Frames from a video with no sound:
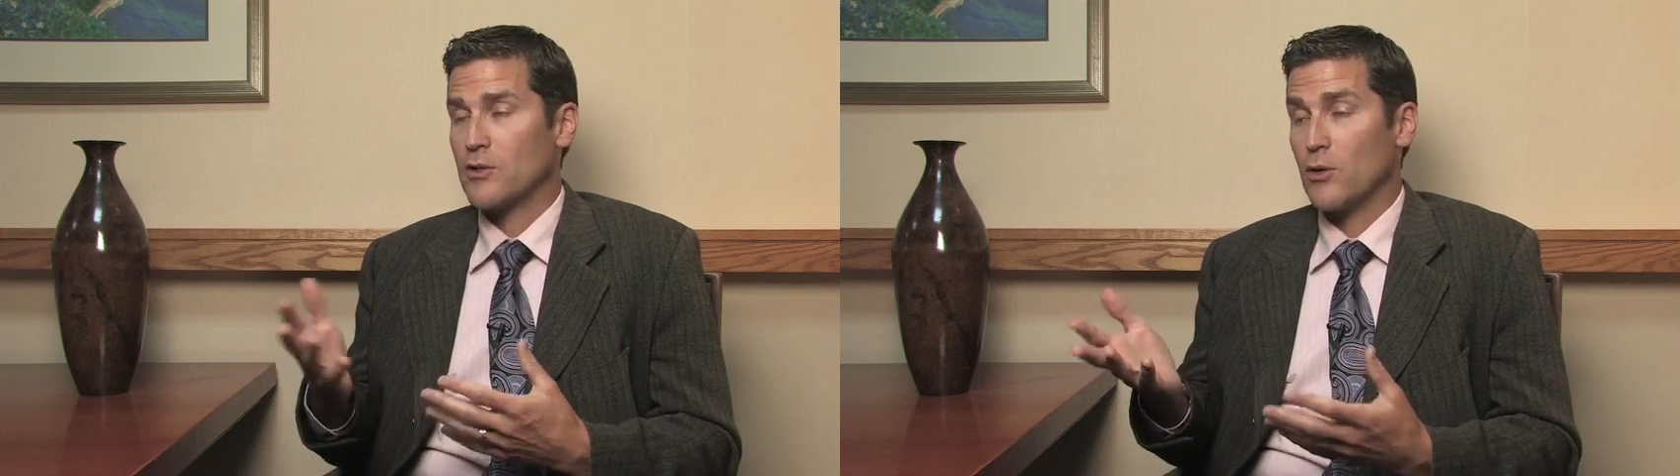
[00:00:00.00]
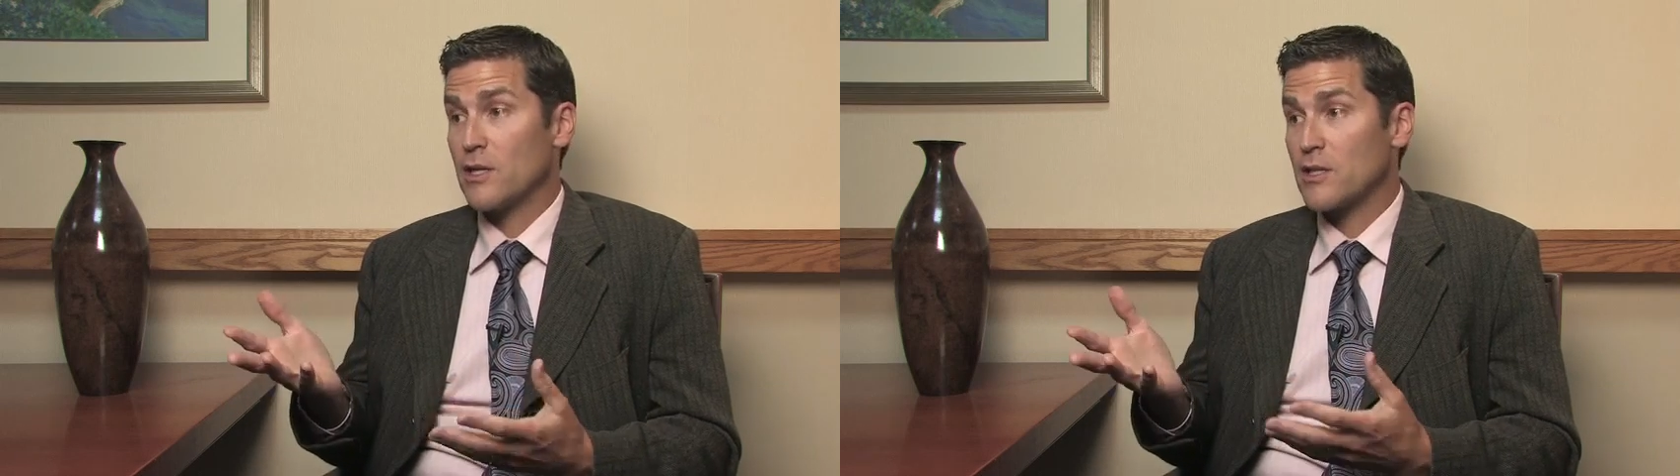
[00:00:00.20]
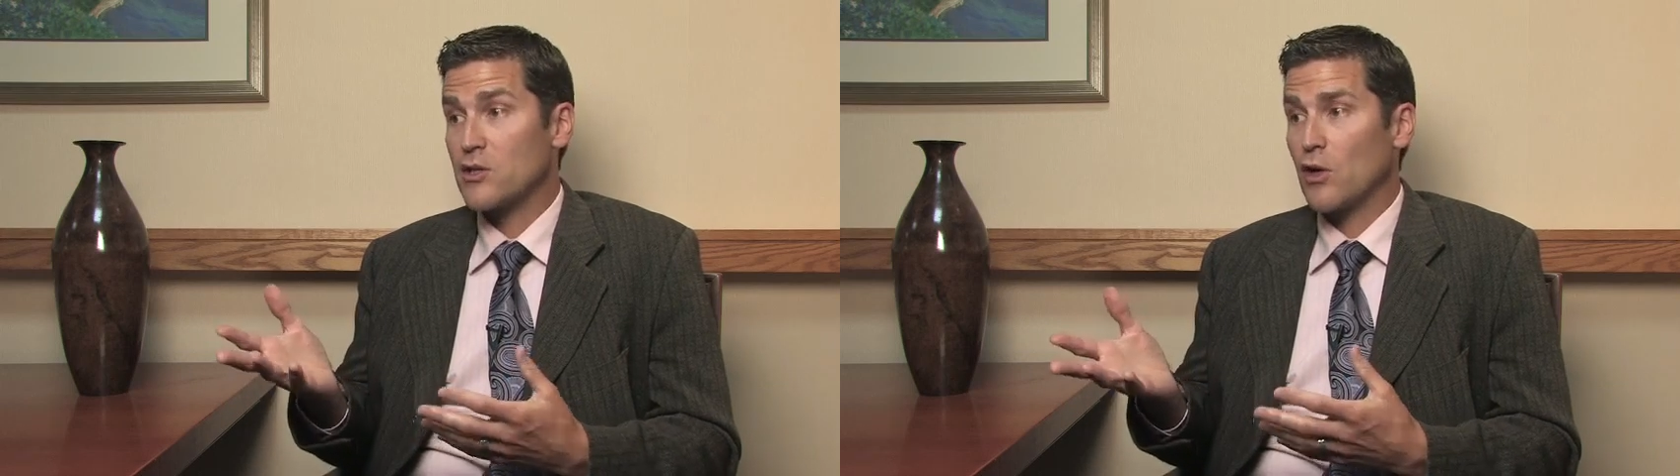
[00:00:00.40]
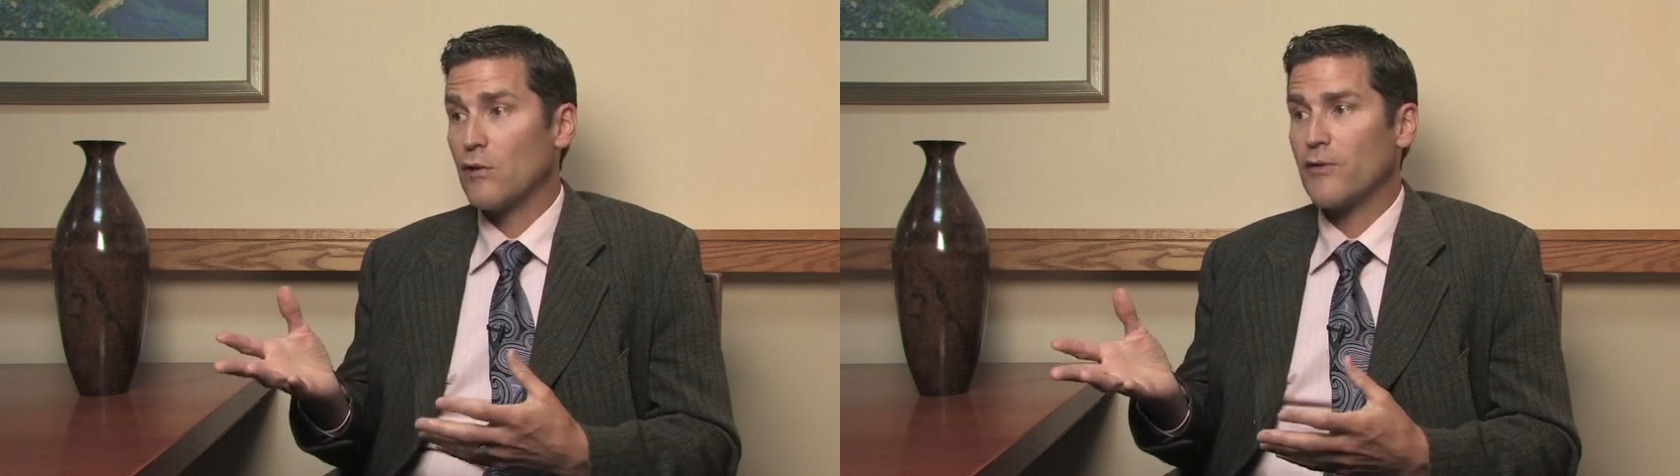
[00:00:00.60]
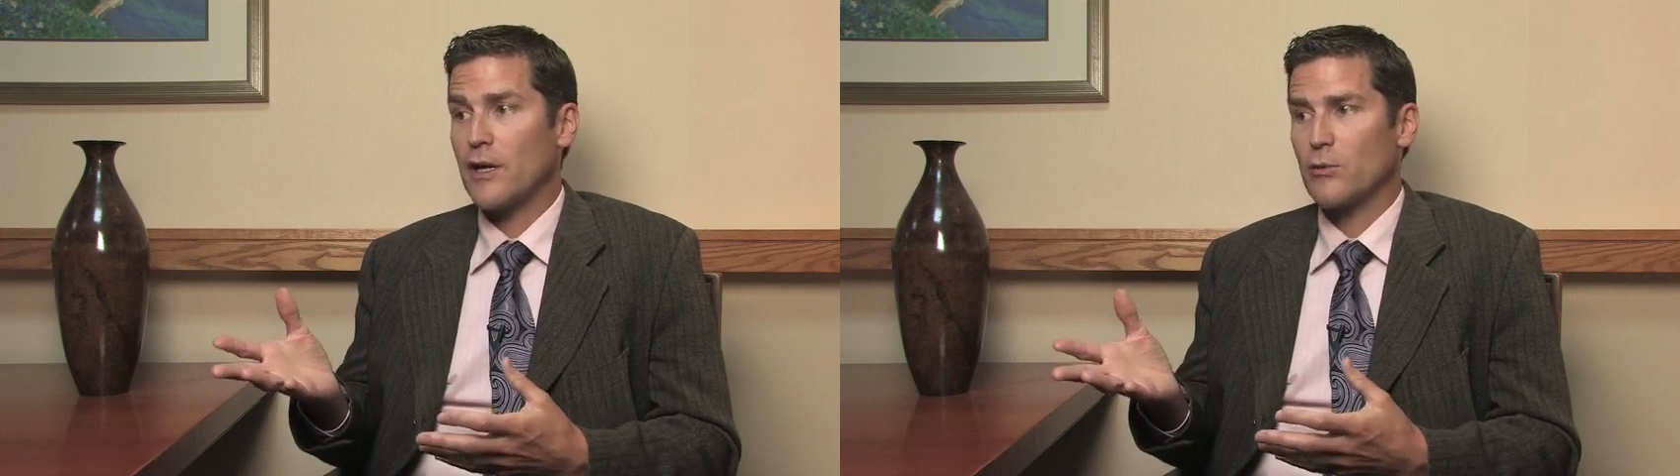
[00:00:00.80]
so it is a
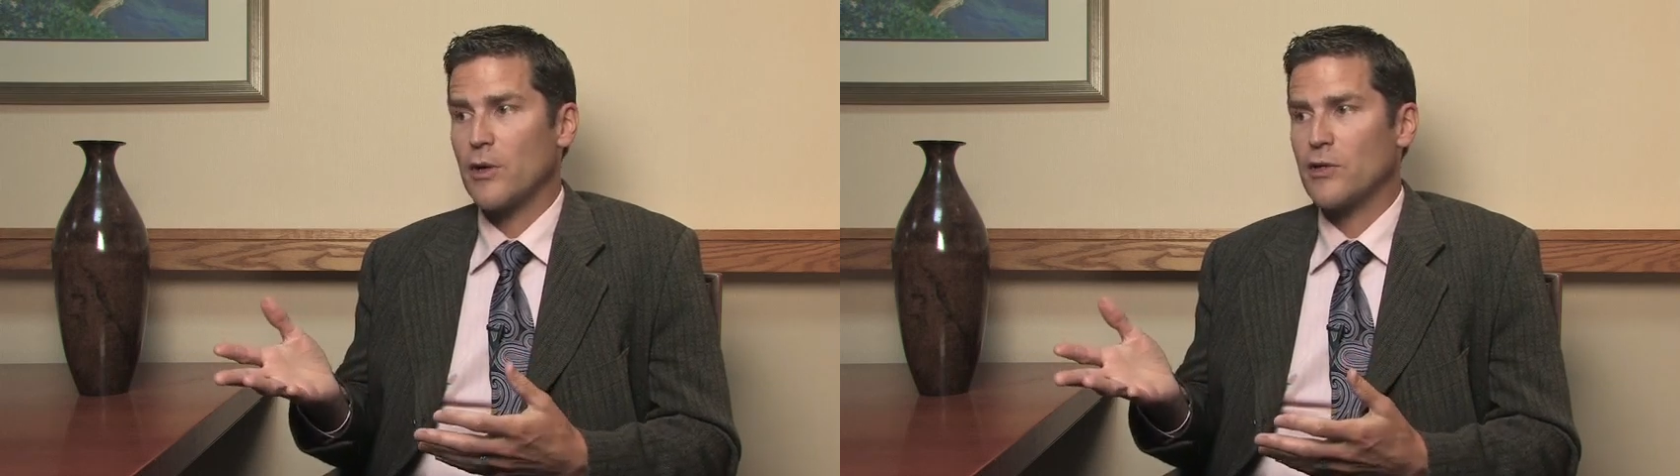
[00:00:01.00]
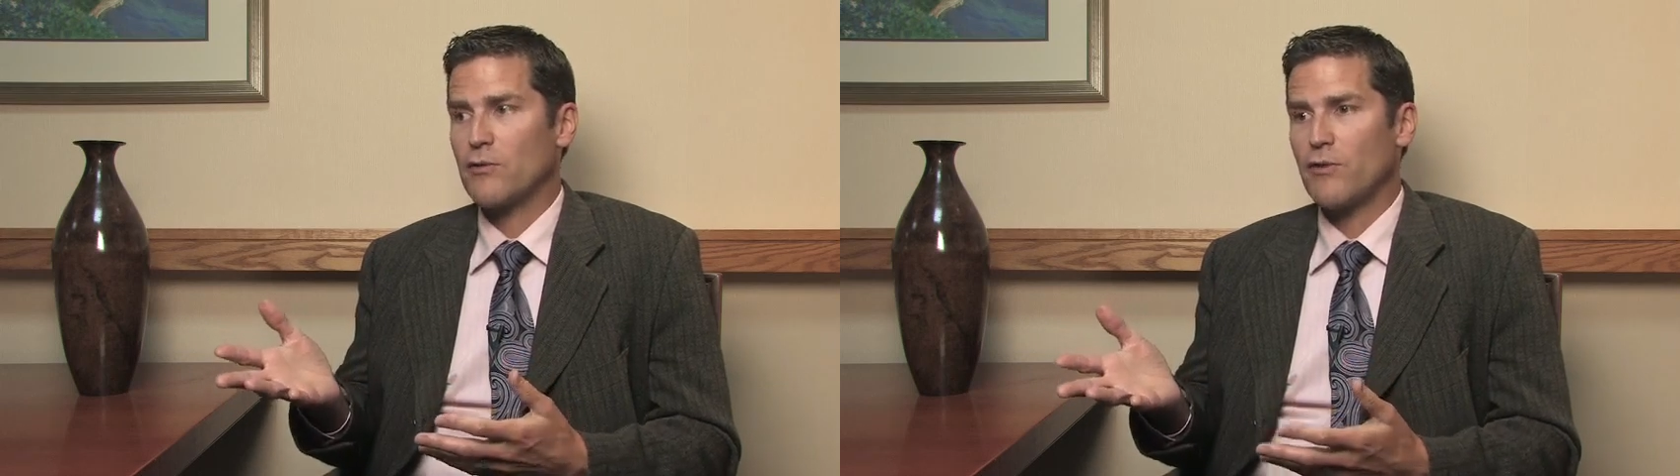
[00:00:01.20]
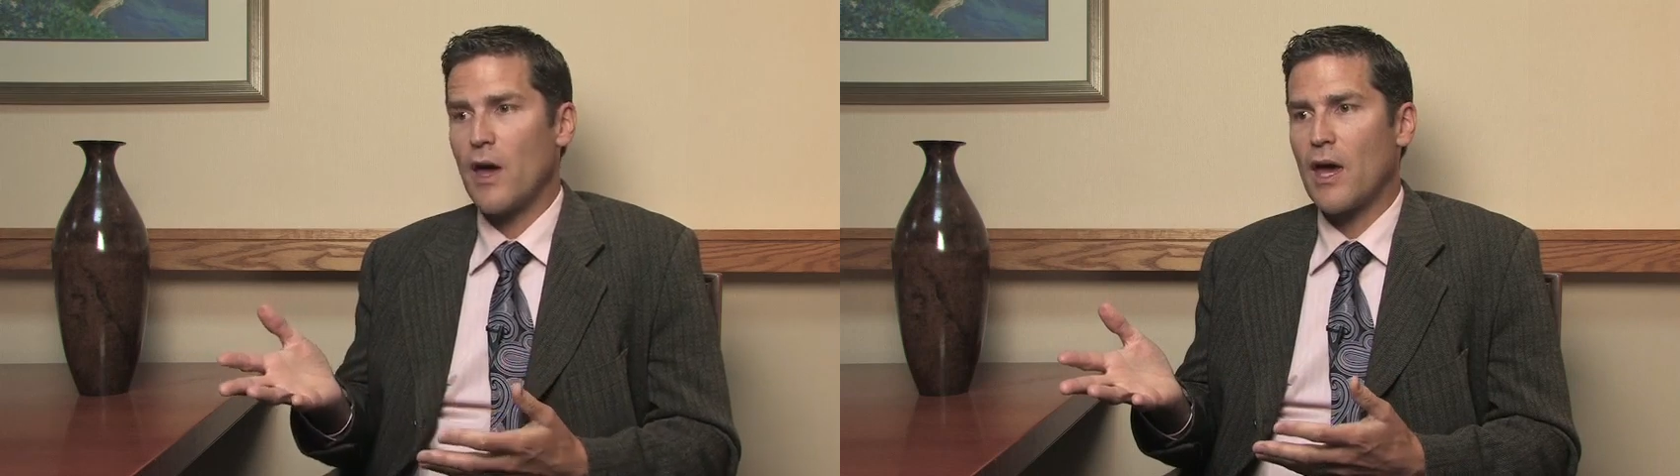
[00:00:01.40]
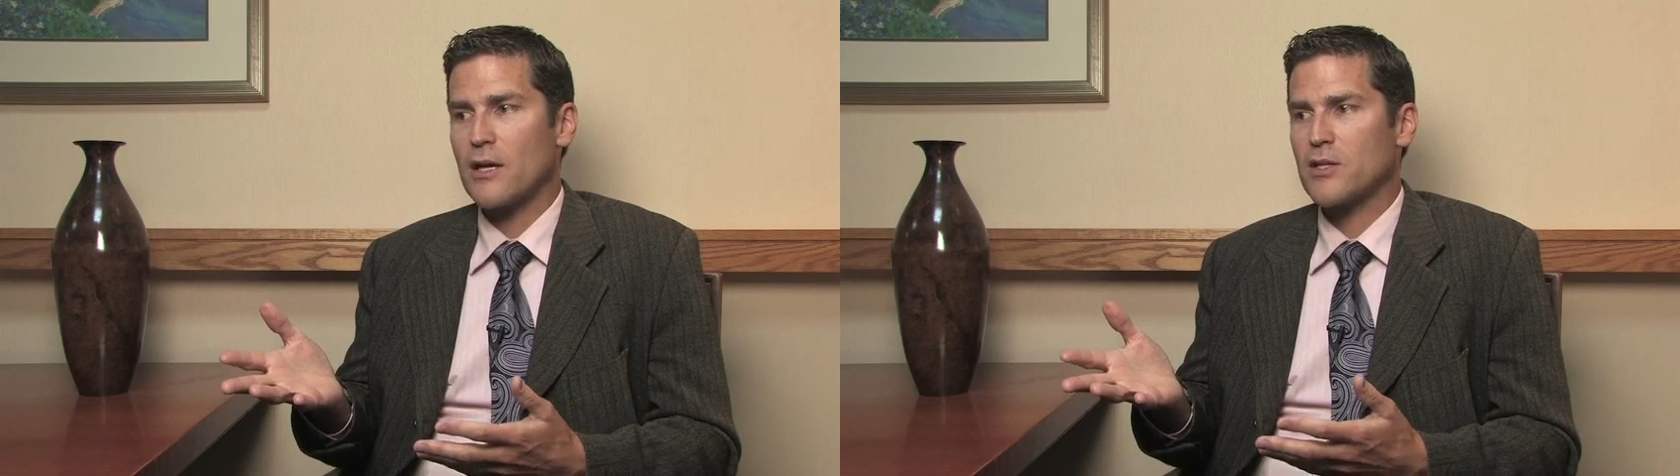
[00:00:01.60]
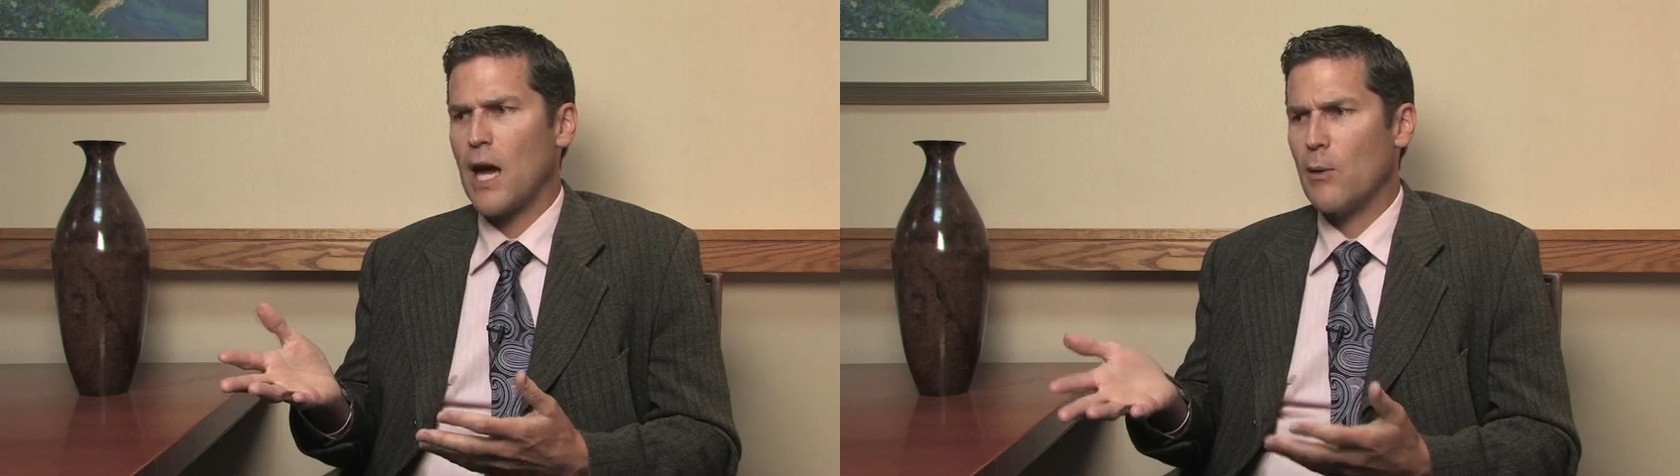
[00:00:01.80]
sulfate-rich phase.